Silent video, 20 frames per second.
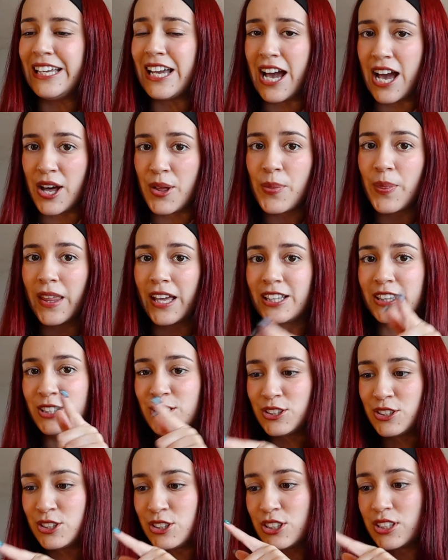yeah, like
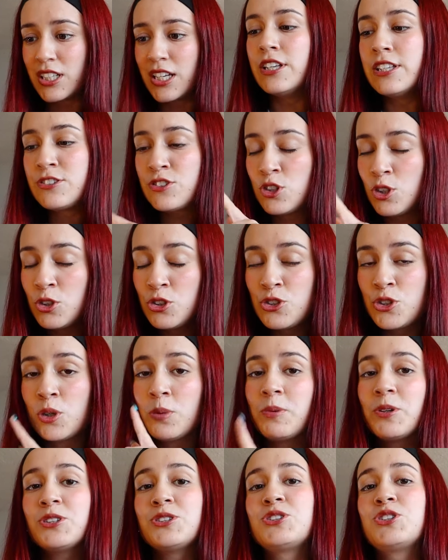this
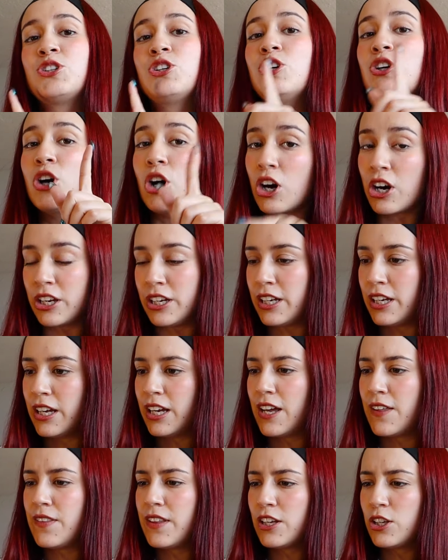YouTuber's got it.
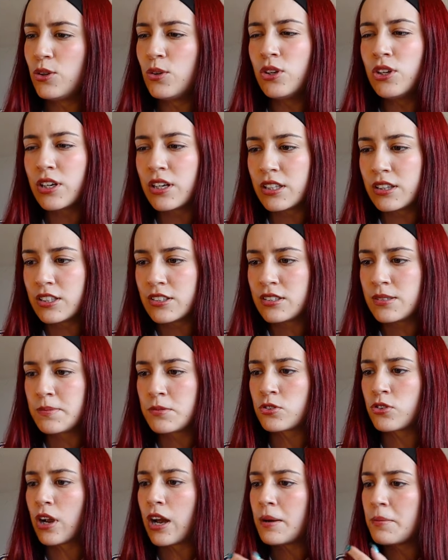And then you look at the
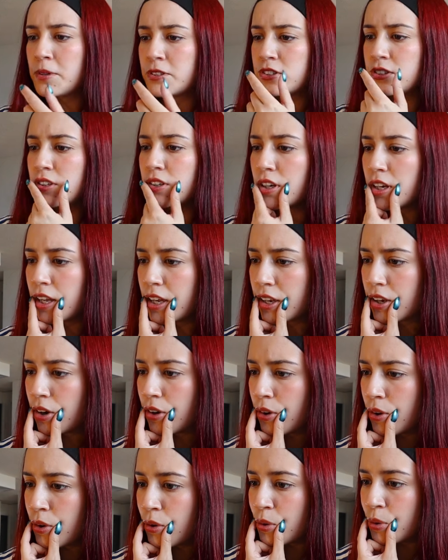subscribers and you're like,
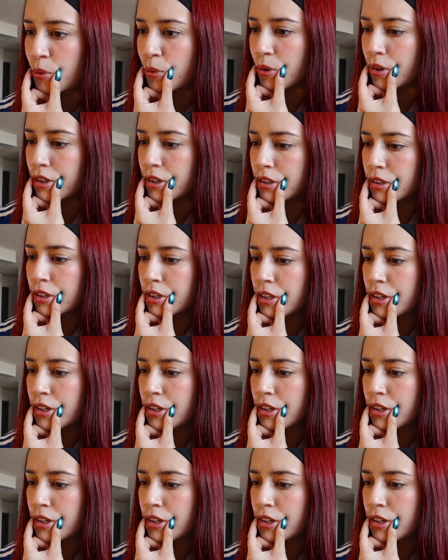oh,